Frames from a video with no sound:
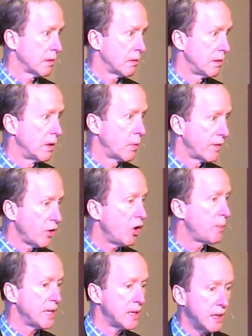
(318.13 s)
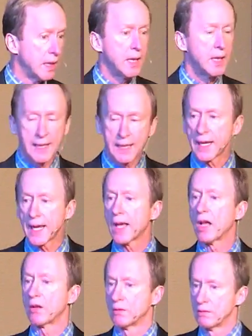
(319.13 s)
We've all been in hell,
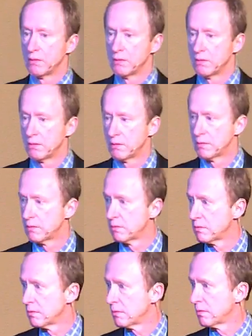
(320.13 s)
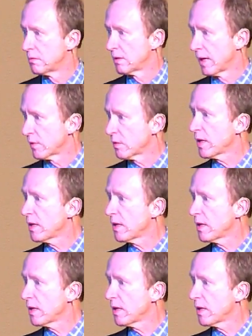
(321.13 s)
haven't we?